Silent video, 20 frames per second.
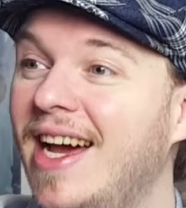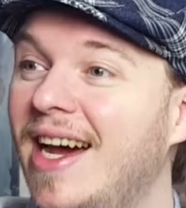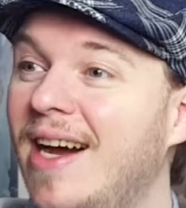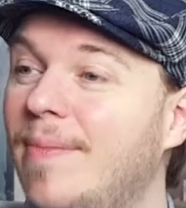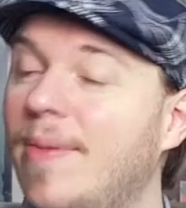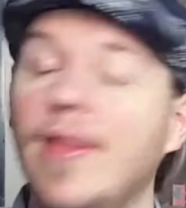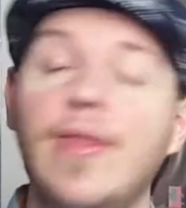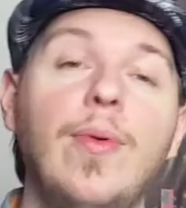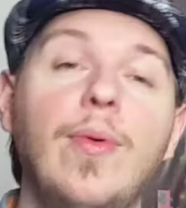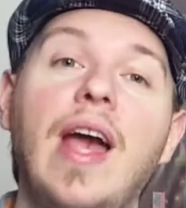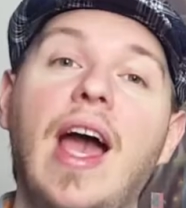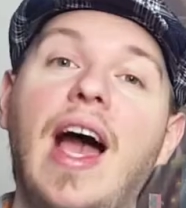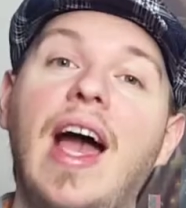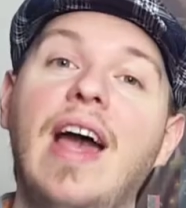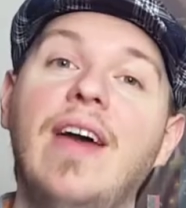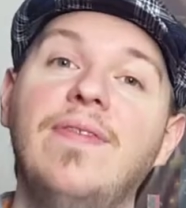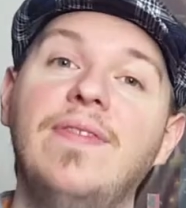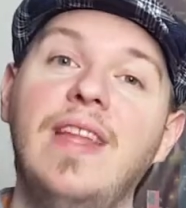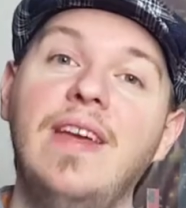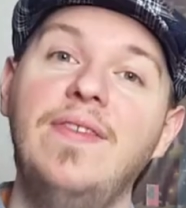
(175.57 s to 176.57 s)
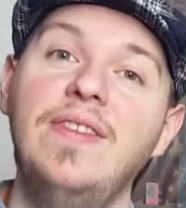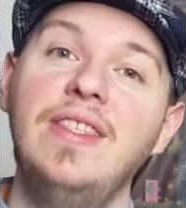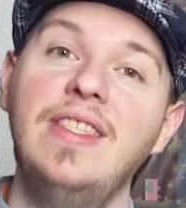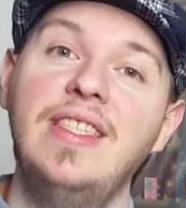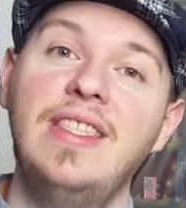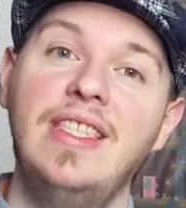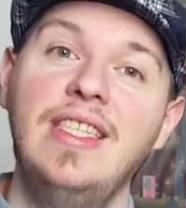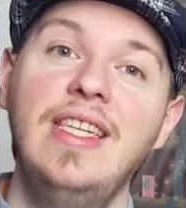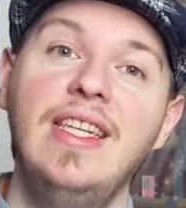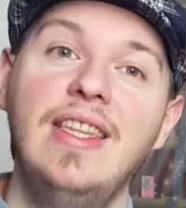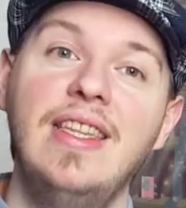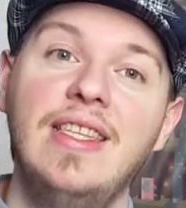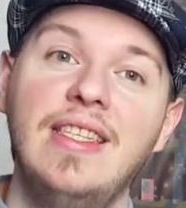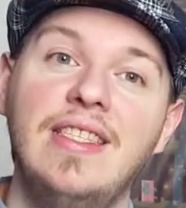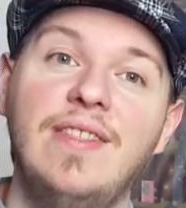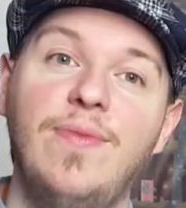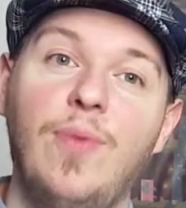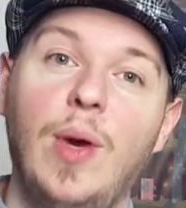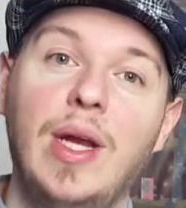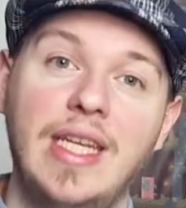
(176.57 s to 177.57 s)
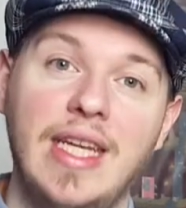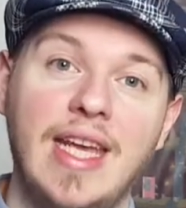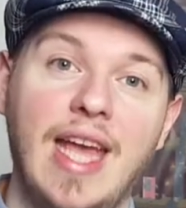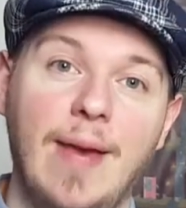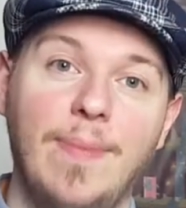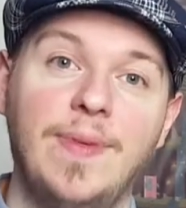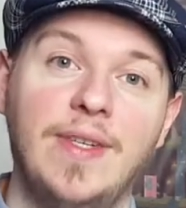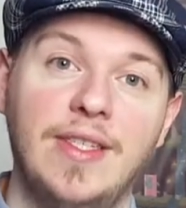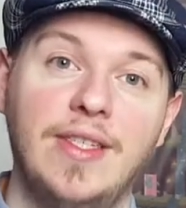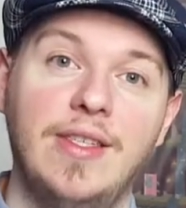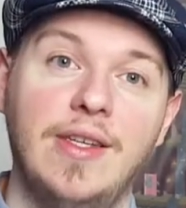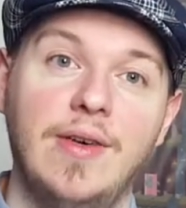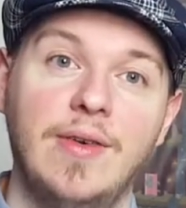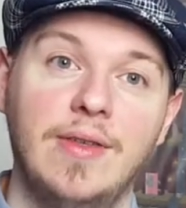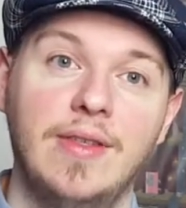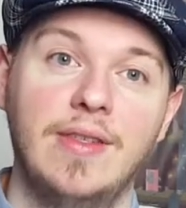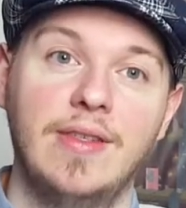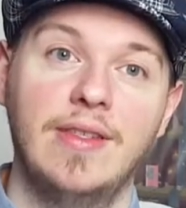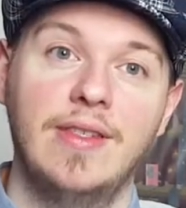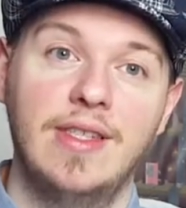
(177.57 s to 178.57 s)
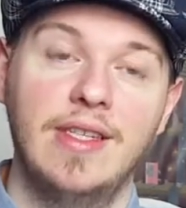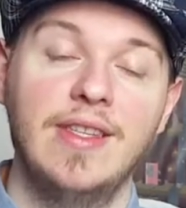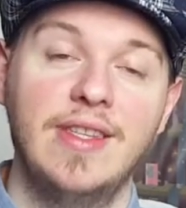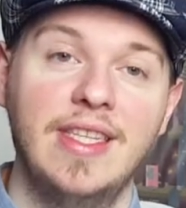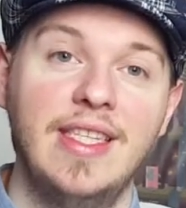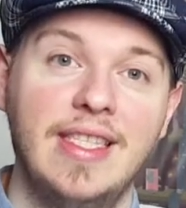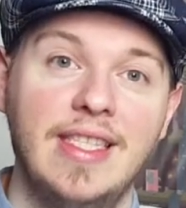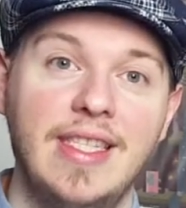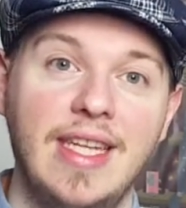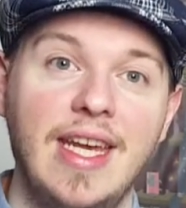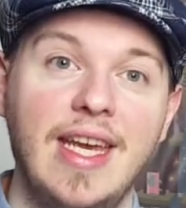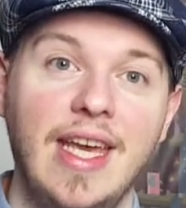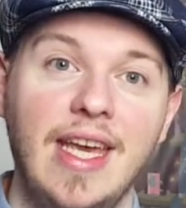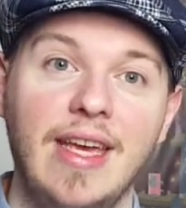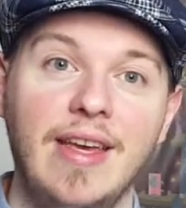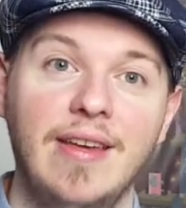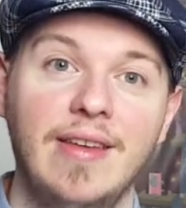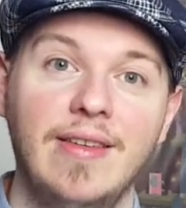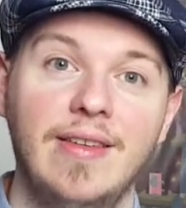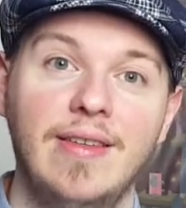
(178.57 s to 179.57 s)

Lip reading: By the way, I have never seen this wedding episode till this day.